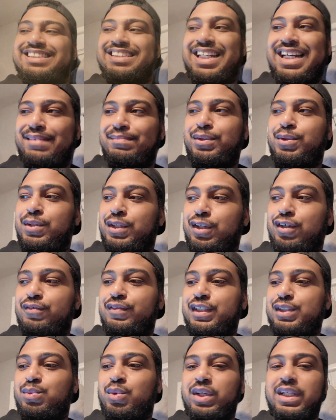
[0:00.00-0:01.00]
Damn, doing all
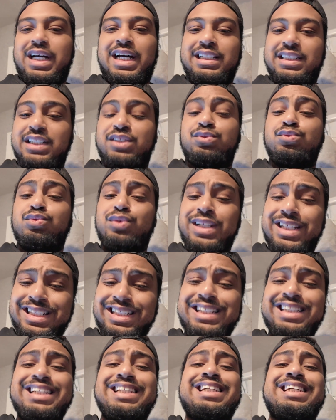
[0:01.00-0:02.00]
this one-handed
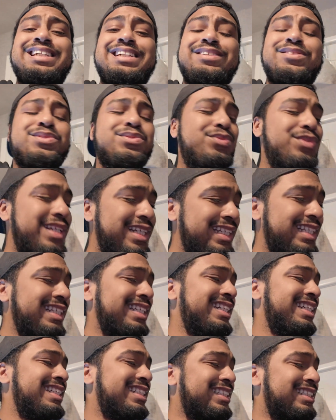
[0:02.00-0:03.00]
really
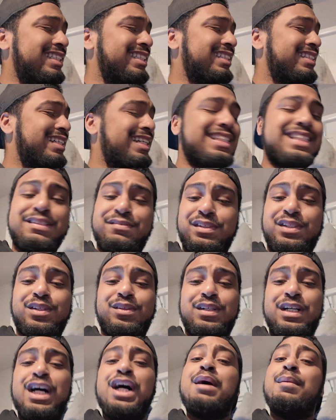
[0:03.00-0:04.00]
is
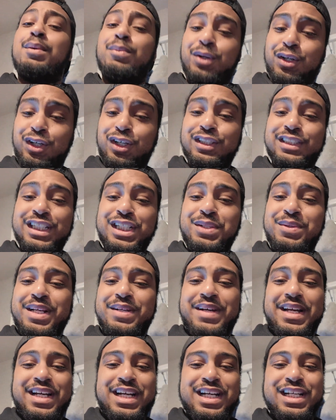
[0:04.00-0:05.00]
difficult. But we're going to continue
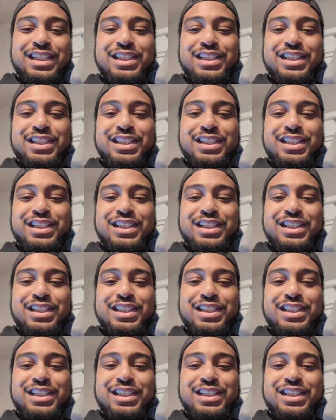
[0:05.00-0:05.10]
anyway.